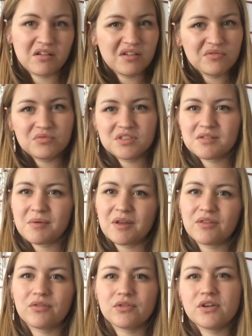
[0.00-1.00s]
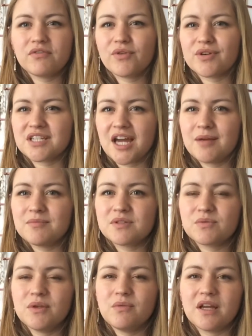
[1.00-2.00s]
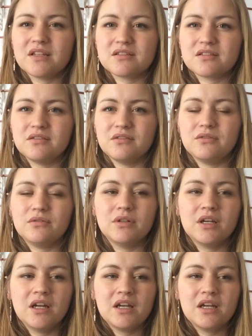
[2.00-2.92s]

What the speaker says: it was about 3 or 4 times we went to